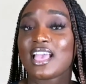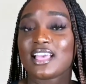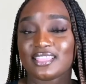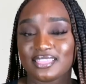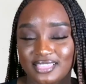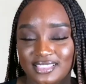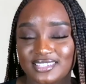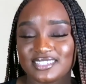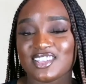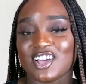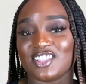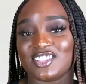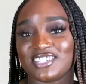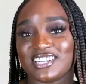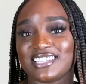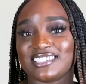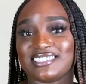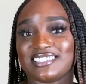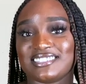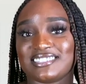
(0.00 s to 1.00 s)
this holiday
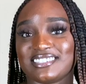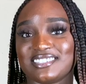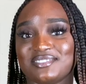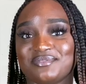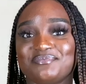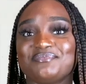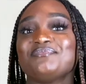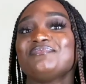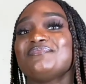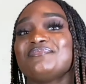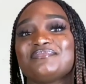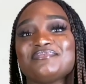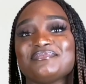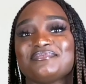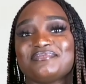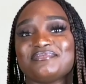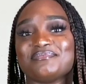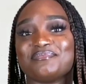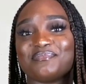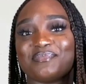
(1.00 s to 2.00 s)
season.
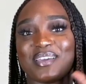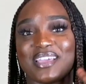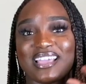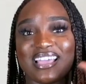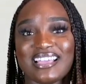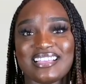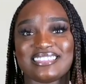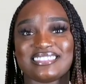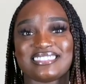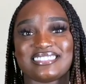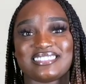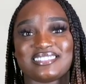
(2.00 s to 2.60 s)
Bye guys.